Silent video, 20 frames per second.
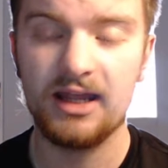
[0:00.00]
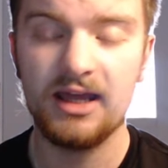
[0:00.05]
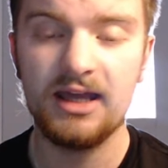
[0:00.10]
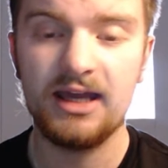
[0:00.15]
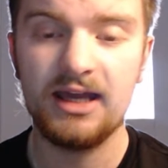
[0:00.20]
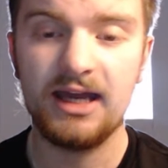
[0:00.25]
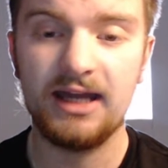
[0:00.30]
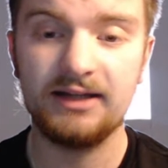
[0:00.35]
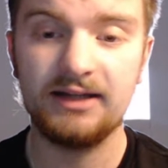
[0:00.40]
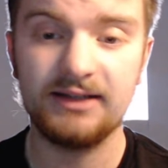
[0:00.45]

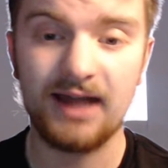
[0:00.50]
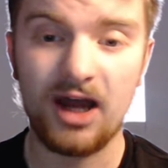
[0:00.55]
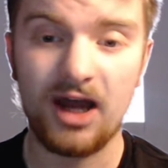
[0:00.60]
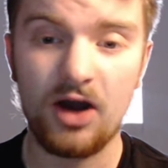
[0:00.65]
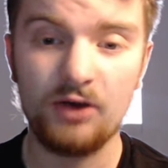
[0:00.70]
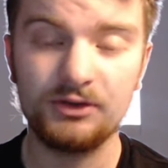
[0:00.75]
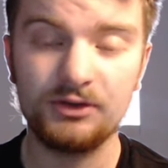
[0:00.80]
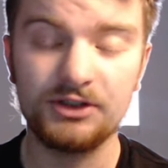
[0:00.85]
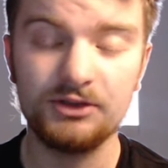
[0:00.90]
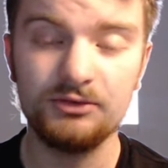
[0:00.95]
And
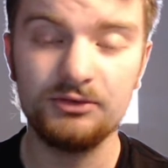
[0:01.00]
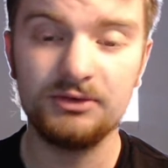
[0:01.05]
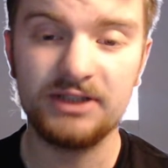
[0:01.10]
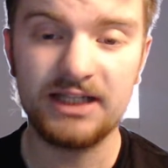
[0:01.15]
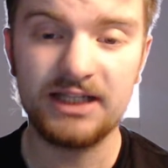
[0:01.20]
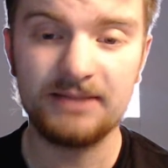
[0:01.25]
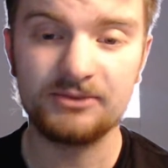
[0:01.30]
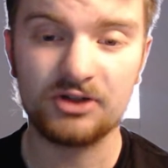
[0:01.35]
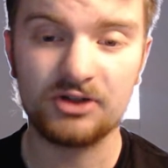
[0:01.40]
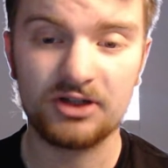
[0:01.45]
now two
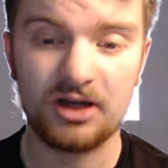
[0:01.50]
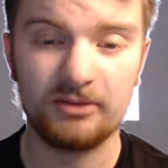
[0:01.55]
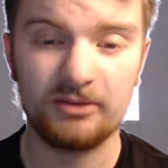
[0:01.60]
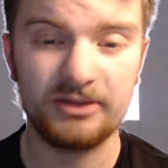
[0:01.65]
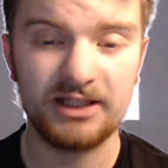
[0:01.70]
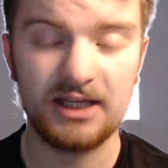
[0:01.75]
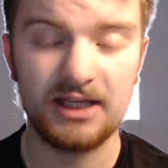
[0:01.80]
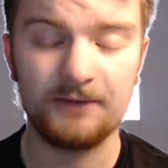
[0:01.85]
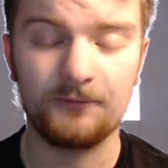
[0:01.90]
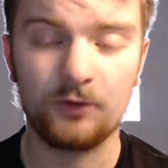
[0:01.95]
teams are
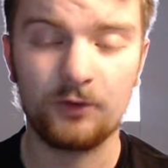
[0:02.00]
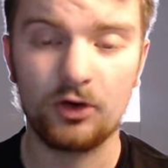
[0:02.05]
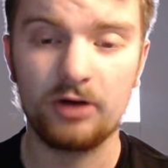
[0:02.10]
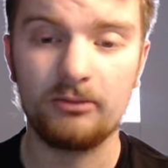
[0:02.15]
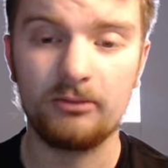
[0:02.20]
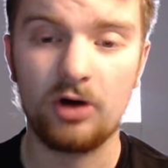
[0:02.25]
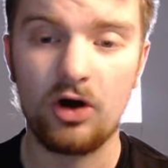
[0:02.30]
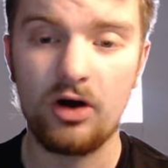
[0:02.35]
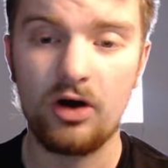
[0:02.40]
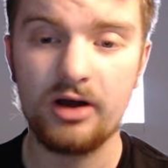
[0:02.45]
coming in for
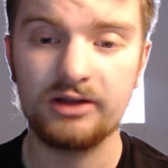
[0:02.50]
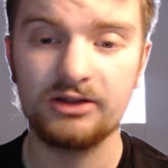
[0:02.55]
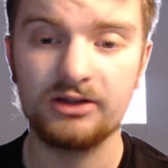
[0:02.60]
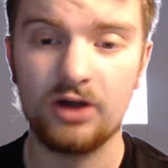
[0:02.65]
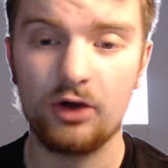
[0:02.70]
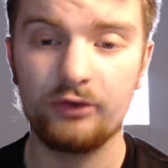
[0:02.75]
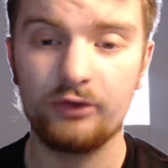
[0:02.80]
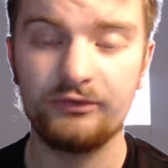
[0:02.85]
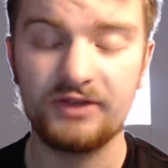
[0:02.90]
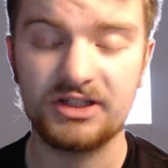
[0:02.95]
him on
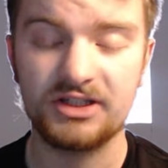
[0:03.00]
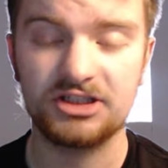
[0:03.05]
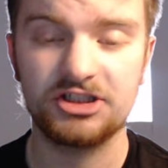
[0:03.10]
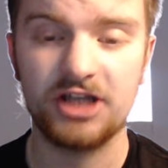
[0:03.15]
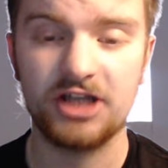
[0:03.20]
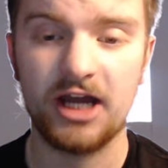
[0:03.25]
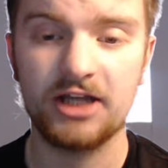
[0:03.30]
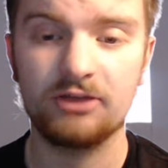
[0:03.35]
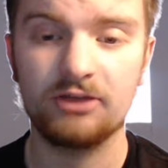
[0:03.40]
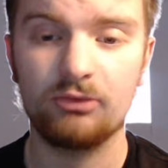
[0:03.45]
loan this
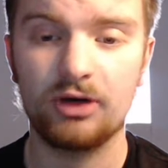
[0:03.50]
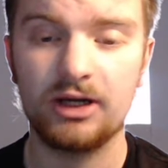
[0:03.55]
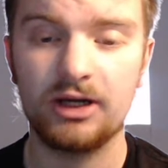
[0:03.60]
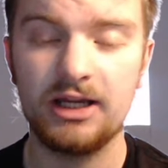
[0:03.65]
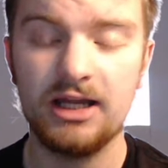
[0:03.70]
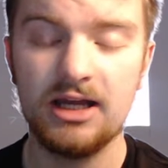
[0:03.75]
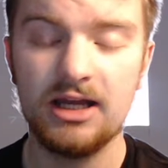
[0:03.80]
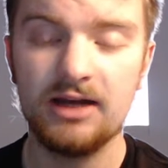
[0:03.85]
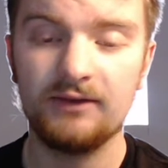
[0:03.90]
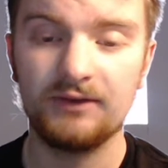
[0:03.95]
January
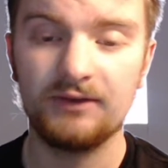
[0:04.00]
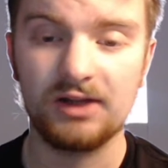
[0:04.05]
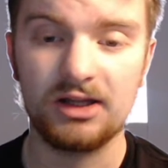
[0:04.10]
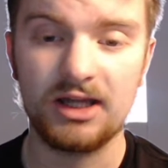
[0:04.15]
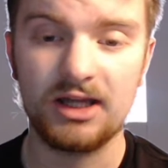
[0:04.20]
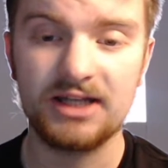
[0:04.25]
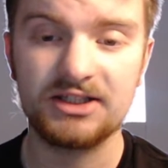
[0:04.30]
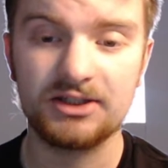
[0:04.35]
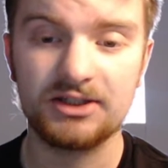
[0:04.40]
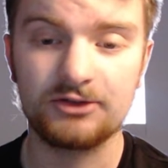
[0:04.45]
the
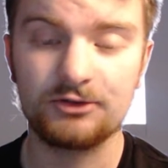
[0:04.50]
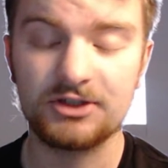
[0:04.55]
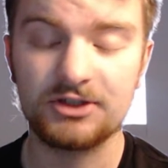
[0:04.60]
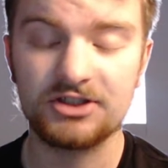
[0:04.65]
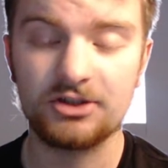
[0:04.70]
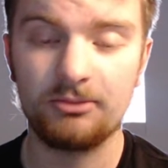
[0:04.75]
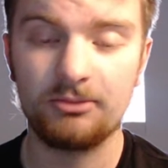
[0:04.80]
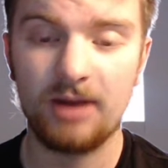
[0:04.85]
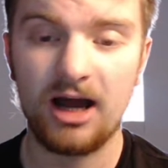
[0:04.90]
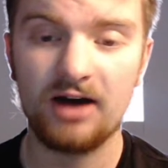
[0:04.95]
likes of
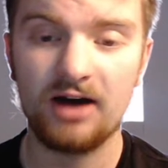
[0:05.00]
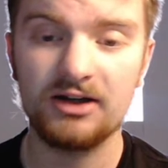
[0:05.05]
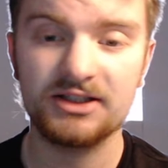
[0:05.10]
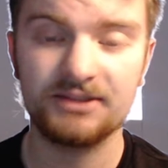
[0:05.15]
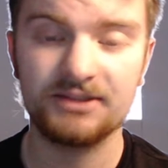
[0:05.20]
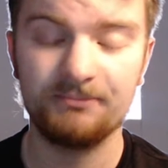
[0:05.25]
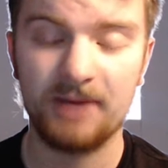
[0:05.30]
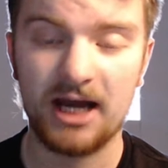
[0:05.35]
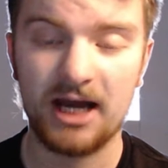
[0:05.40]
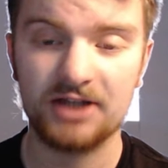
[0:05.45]
Crystal Palace
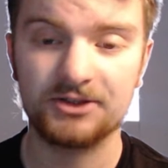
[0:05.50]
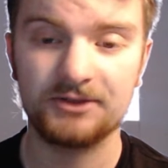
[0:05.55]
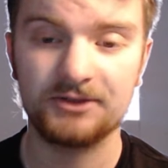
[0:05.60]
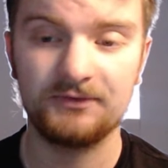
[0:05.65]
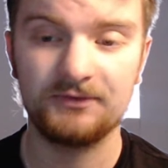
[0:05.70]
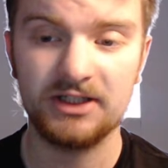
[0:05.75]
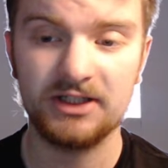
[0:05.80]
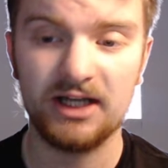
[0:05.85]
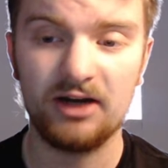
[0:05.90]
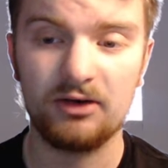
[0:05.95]
and Patrick
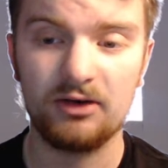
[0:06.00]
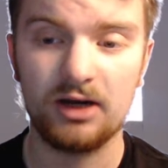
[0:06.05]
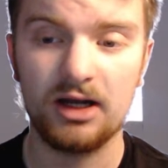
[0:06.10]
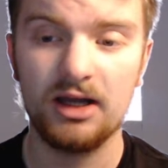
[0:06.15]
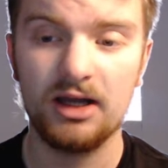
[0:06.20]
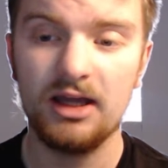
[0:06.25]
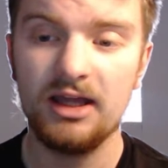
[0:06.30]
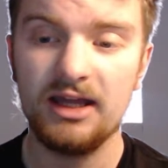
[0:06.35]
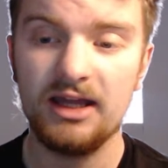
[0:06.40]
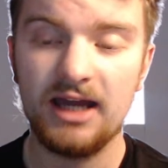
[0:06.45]
Vieira,
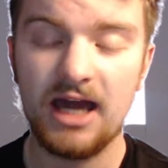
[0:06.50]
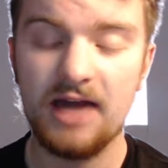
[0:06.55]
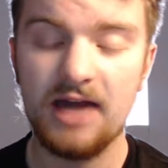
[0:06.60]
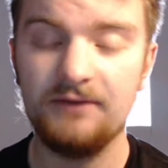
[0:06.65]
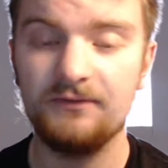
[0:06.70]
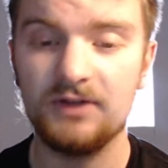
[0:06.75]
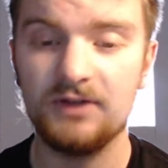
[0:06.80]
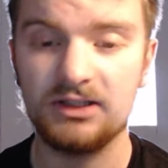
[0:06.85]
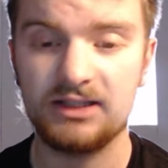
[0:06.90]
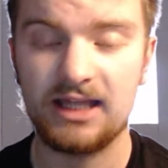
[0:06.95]

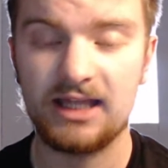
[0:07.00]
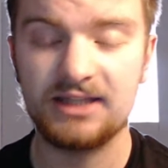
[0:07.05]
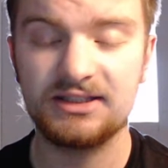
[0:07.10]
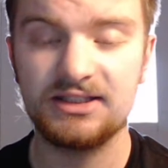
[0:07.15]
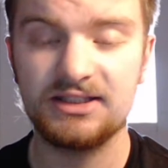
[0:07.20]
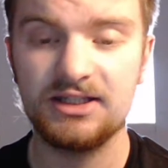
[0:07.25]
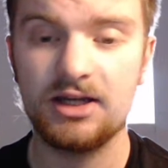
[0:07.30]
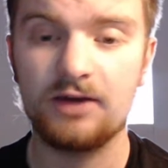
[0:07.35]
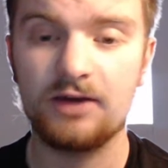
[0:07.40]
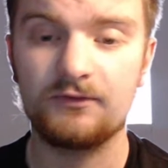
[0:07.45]
and
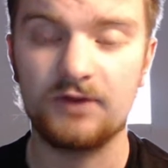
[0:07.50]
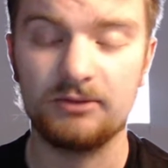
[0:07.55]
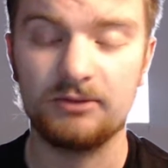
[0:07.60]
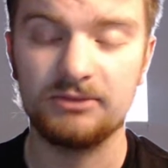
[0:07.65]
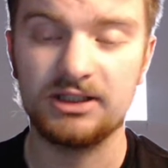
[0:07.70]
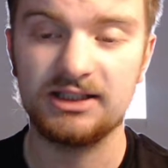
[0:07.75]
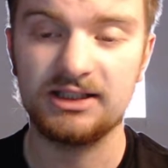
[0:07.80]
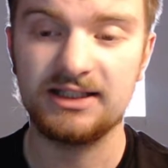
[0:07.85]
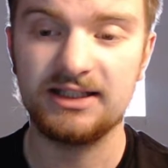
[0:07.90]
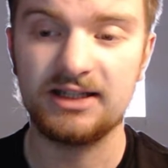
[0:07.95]
Valencia from
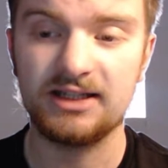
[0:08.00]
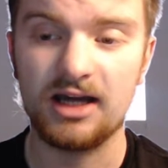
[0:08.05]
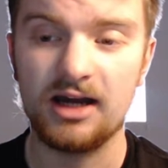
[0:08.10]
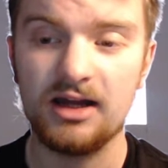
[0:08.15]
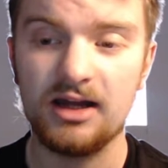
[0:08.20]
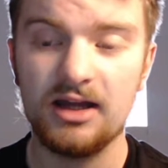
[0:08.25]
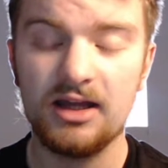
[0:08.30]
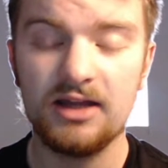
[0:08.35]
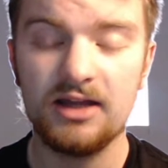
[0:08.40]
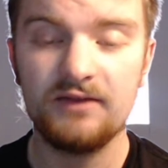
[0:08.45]
La Liga.
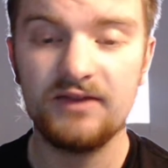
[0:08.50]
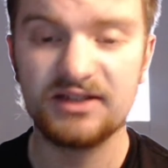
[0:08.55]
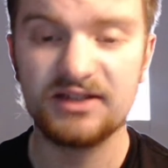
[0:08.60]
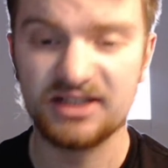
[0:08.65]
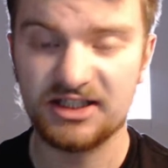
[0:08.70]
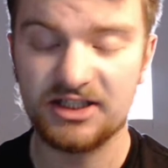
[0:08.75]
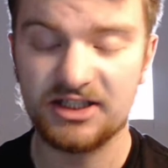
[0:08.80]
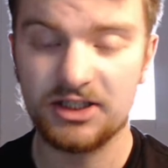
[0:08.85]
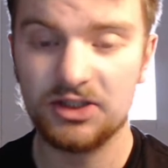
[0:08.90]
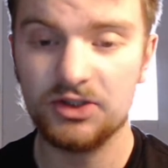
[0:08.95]
This
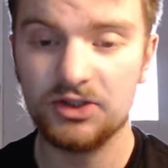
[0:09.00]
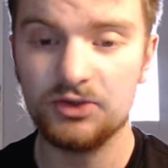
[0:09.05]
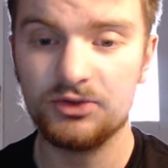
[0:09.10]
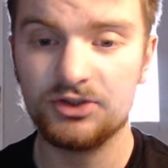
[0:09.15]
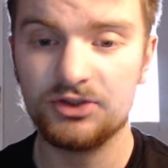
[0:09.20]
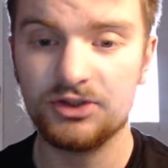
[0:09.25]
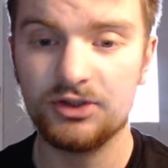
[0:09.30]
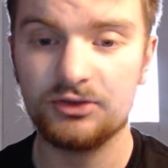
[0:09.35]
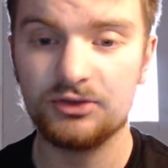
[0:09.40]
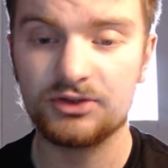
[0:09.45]
is huge
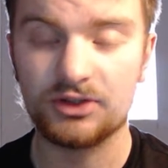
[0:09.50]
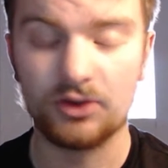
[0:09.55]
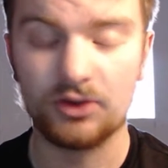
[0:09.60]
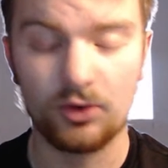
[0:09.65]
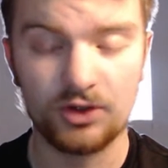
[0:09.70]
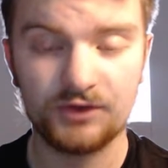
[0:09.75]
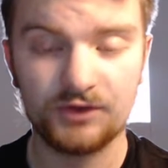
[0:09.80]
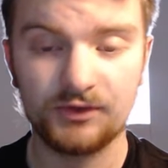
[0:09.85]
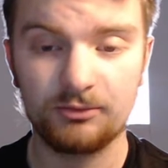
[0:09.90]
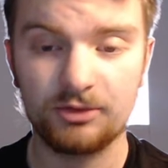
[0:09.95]
news. Of
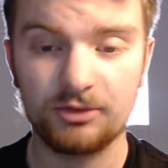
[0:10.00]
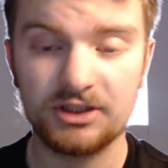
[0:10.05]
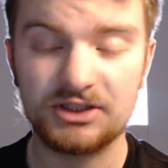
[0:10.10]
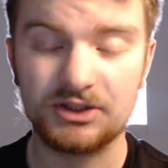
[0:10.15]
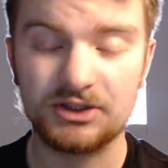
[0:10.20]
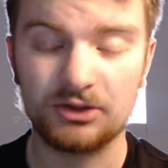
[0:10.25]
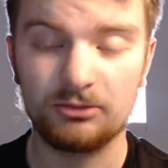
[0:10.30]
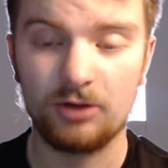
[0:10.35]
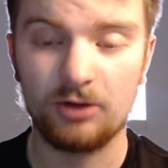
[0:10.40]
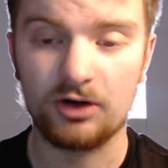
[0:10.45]
course,
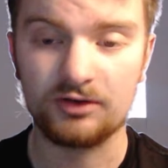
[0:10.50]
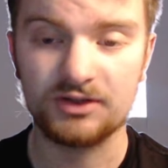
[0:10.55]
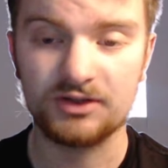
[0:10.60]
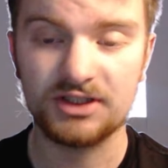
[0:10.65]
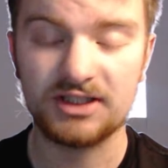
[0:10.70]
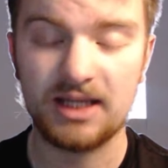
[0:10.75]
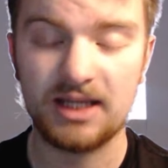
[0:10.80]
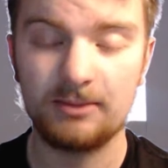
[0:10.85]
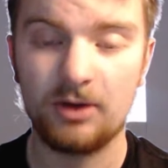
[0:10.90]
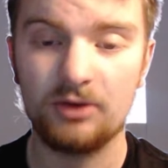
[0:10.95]
Fabrizio Romano
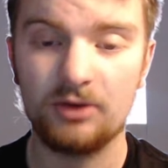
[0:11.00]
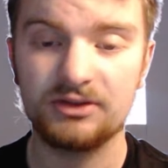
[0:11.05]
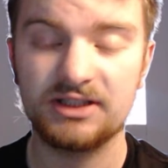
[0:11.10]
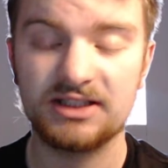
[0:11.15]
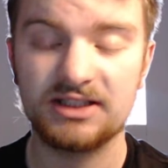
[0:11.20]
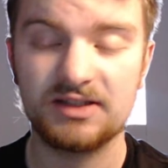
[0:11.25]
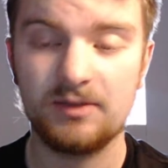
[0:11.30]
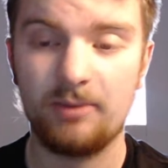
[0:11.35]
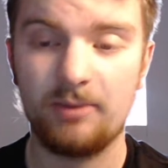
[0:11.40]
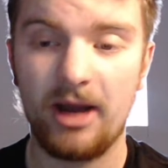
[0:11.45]
just came out with
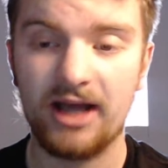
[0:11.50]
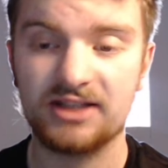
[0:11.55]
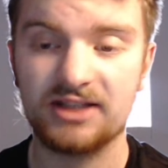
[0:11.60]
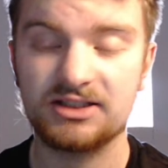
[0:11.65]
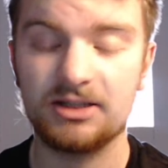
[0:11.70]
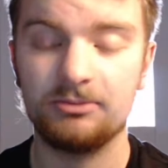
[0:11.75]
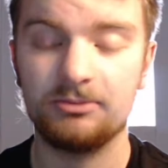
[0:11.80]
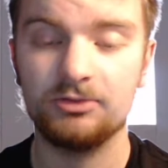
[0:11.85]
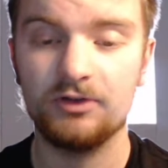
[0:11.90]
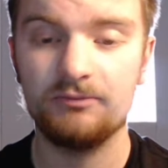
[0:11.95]
this in the past
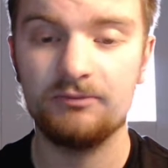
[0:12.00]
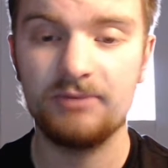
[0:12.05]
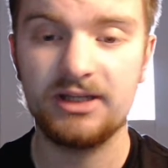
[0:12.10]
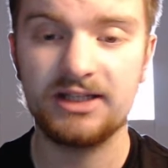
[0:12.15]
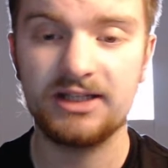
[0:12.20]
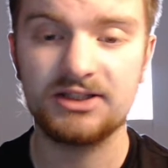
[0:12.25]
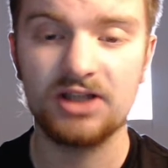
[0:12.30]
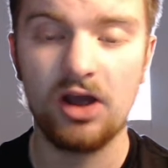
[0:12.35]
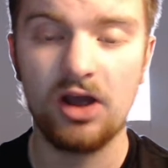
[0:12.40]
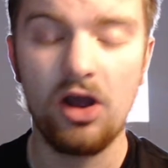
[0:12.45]
couple of
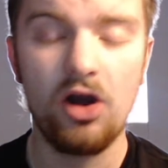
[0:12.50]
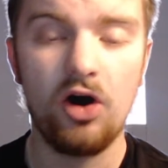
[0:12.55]
minutes.